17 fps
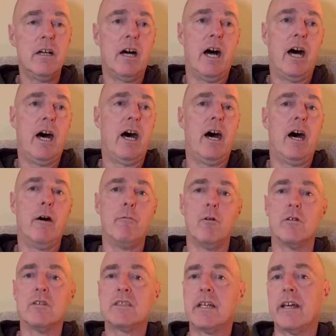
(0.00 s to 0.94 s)
I'm
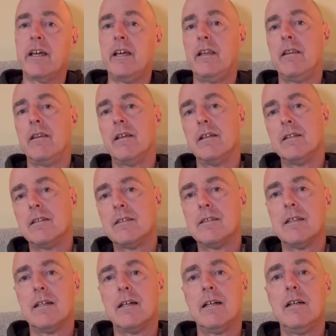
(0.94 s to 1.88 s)
not saying
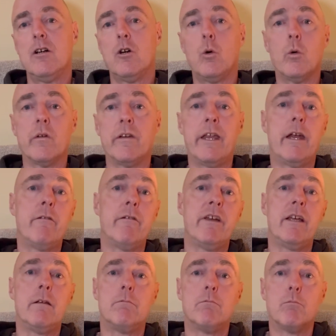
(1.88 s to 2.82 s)
that
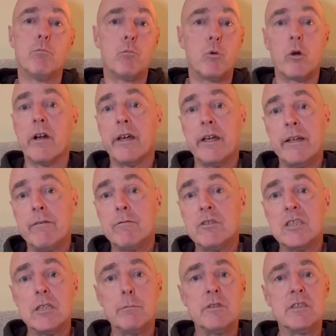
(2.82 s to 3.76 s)
ordinary brave
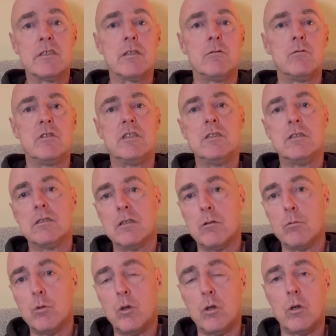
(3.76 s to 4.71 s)
German soldiers in the
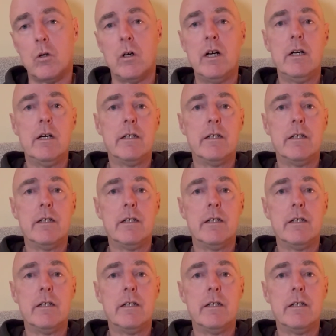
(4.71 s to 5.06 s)
war